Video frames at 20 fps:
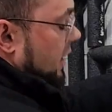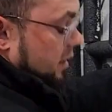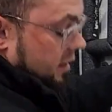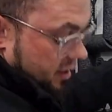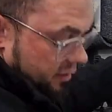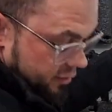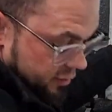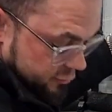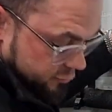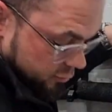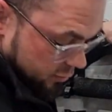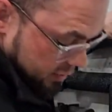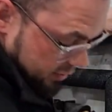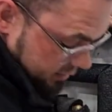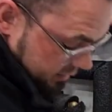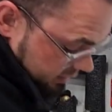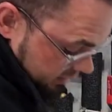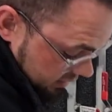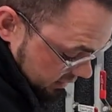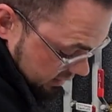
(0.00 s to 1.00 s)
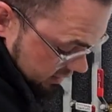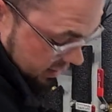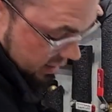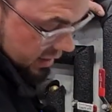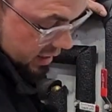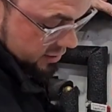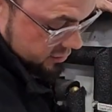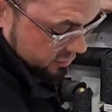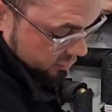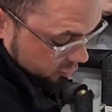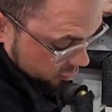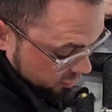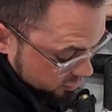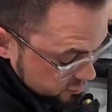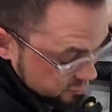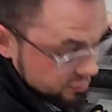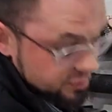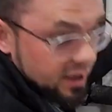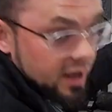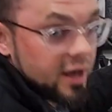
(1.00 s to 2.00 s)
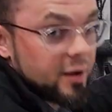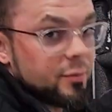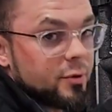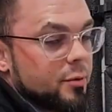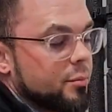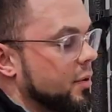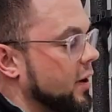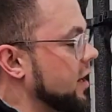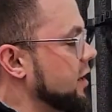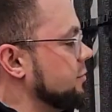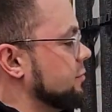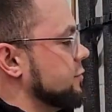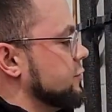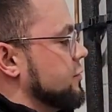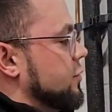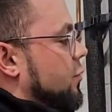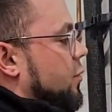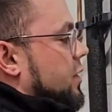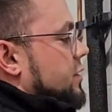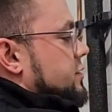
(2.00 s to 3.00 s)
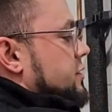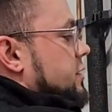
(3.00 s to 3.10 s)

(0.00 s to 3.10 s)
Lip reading: Now this one is a larger diameter pipe, so one